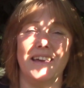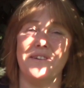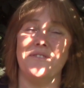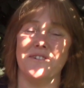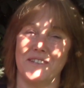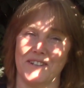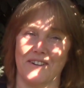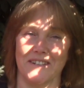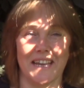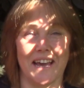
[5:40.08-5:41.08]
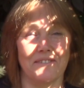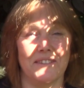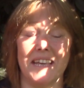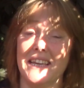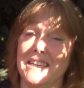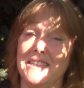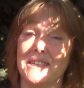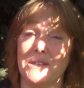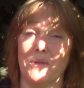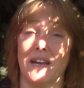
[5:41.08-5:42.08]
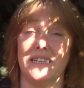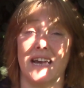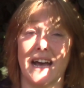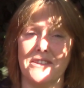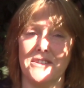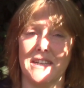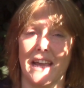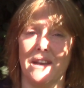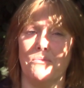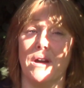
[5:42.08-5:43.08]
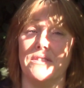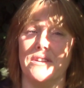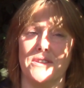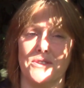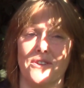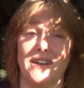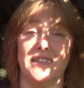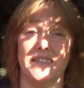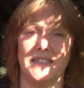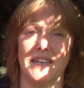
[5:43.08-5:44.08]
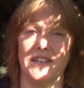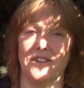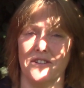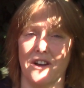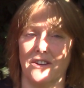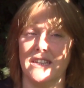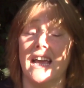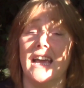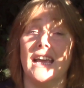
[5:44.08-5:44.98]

If you're starting out, the easiest way to ascertain whether your soil is acidic or not